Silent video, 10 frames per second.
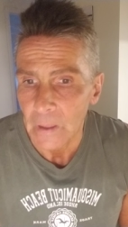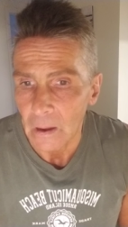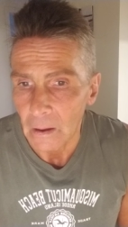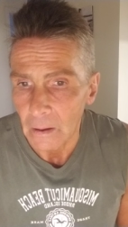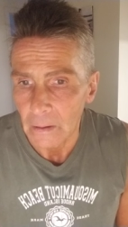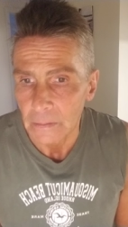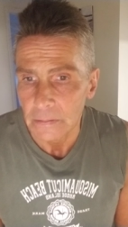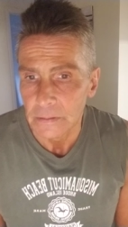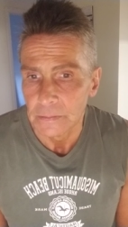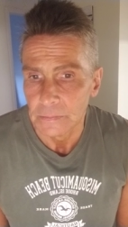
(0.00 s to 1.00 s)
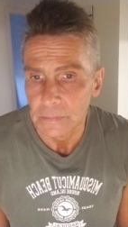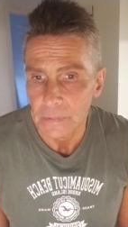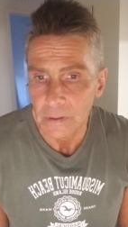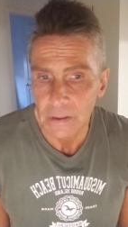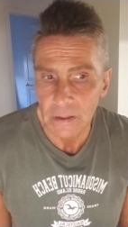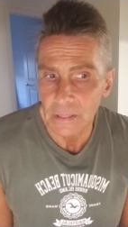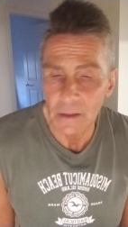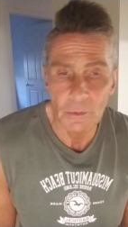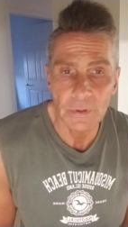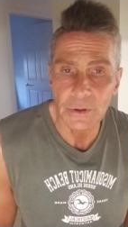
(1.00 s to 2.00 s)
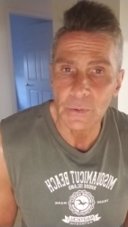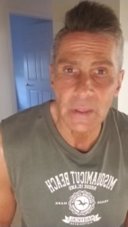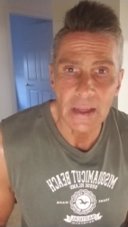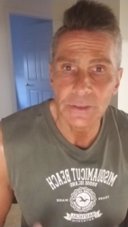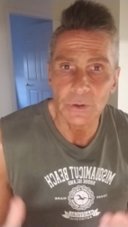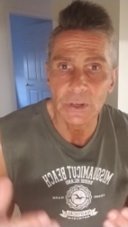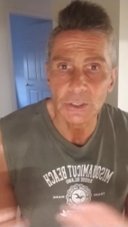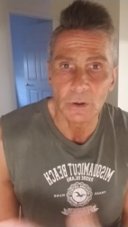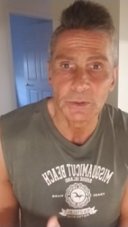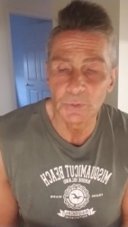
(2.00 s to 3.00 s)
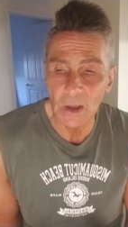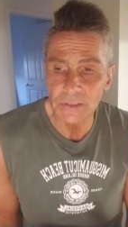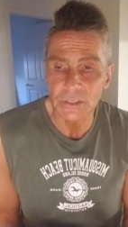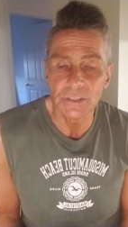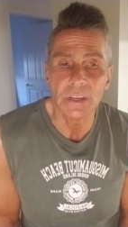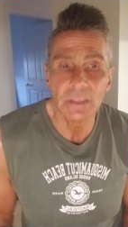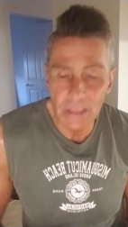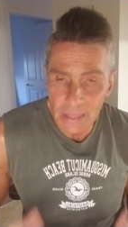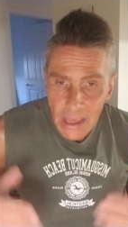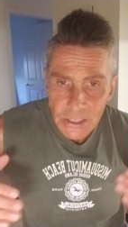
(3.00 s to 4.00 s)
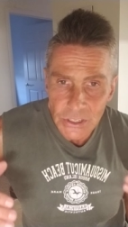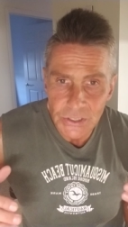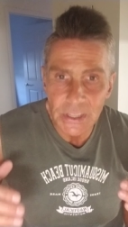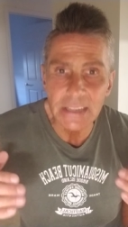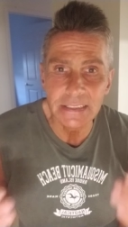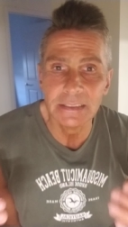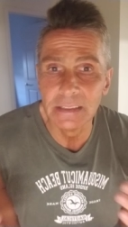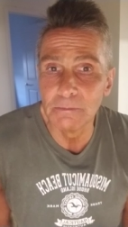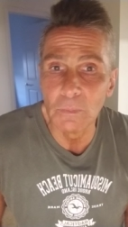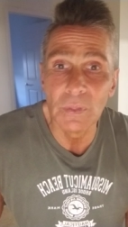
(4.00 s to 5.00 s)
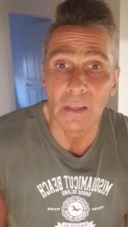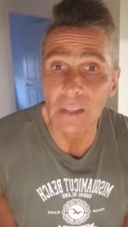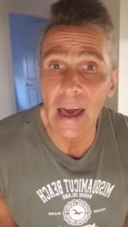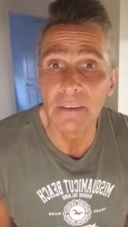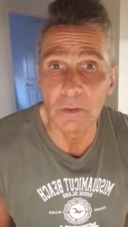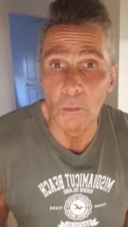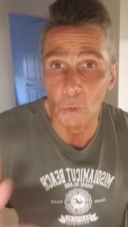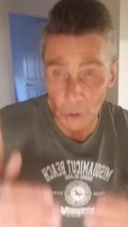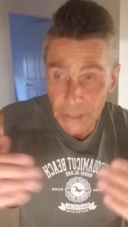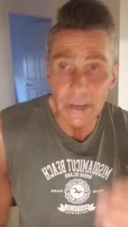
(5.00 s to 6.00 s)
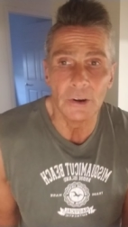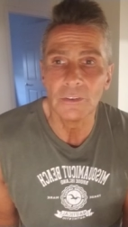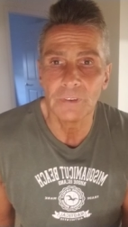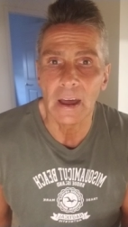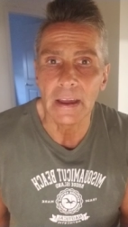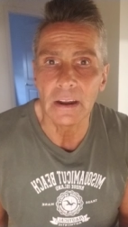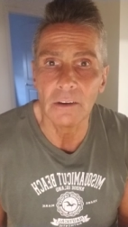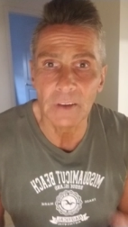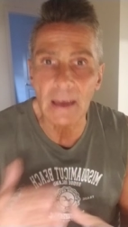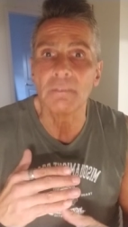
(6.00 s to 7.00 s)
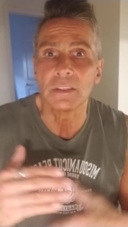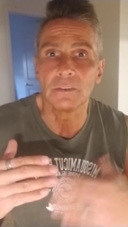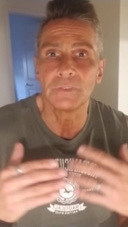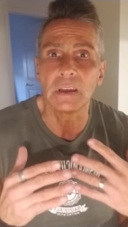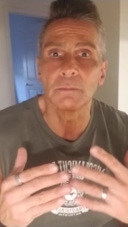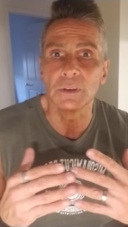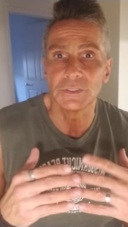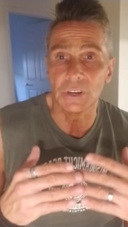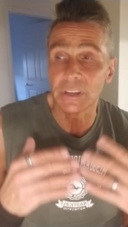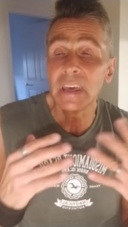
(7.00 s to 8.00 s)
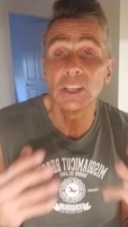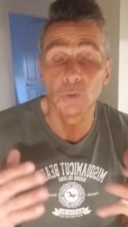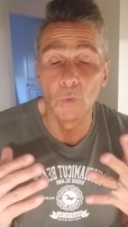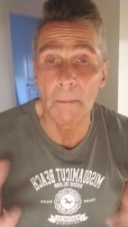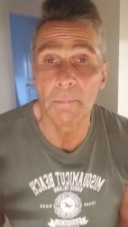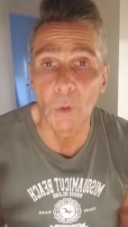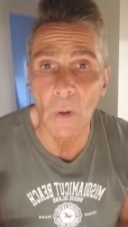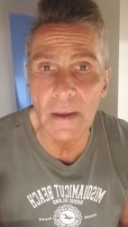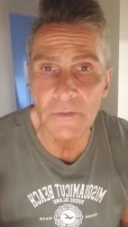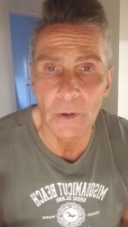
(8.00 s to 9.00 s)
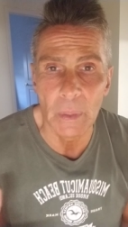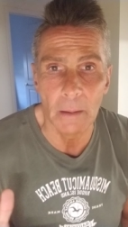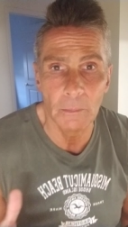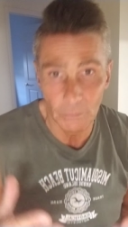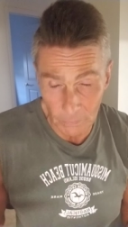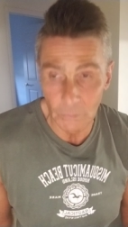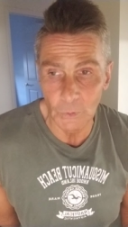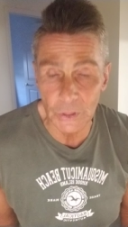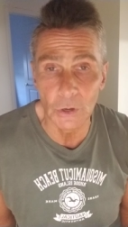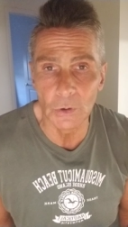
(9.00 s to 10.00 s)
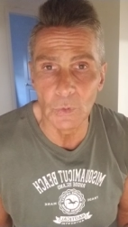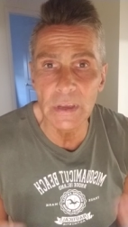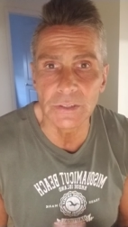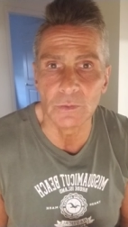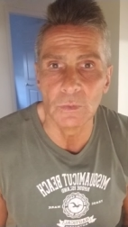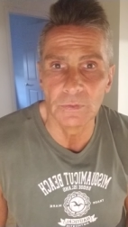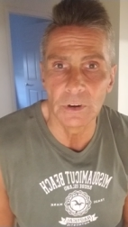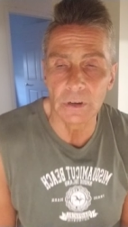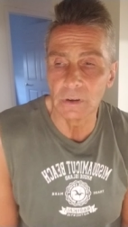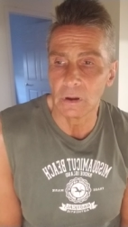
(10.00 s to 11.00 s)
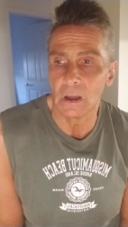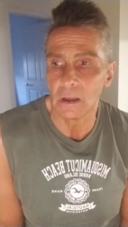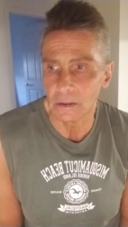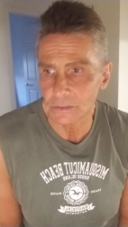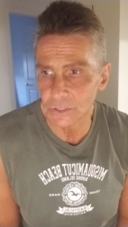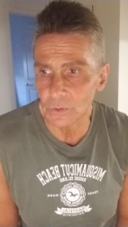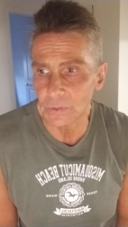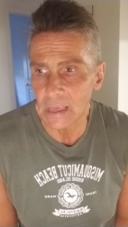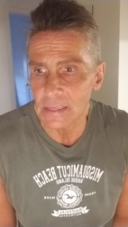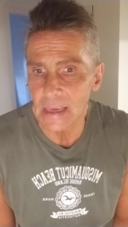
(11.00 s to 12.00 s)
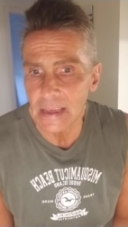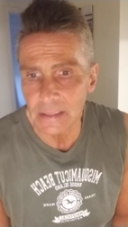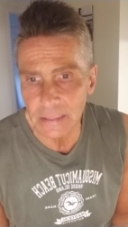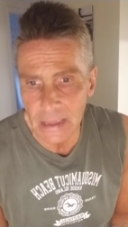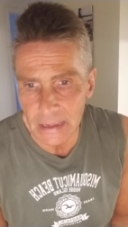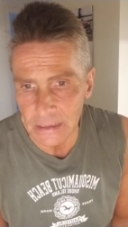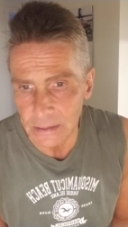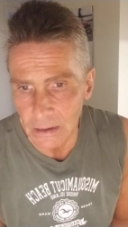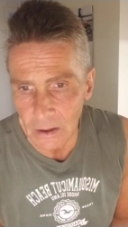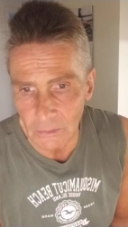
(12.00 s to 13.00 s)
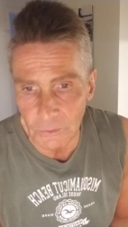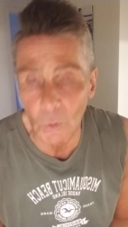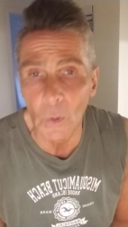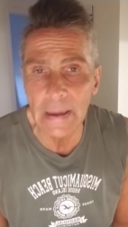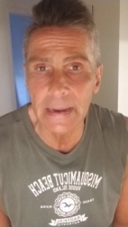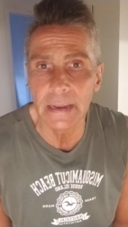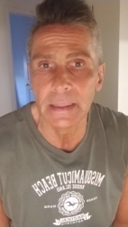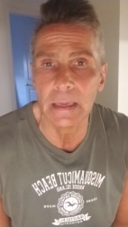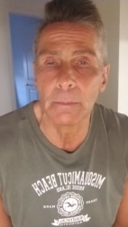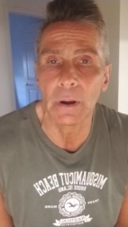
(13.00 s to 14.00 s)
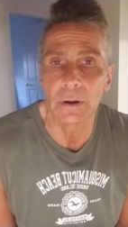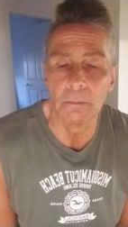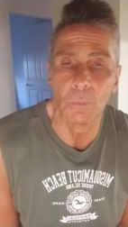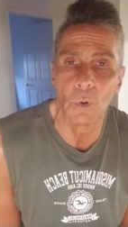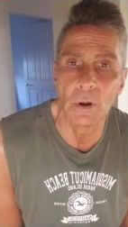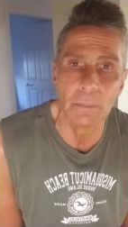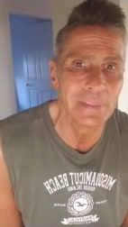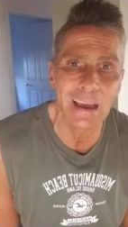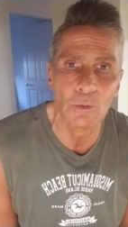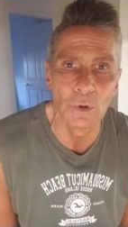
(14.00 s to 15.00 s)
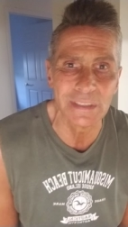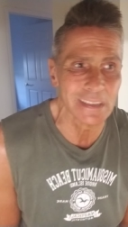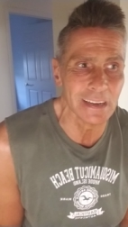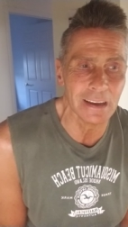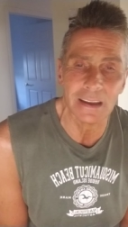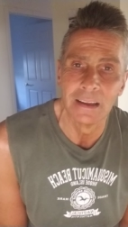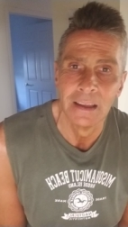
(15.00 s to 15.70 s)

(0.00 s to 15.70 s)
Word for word: Uh, they were doing that during Trump's presidency. Then they just they a lot of them were terrified of having their families, their kids ripped away from them with good reason for uh, so they, they they avoided the American border, but that wasn't uh,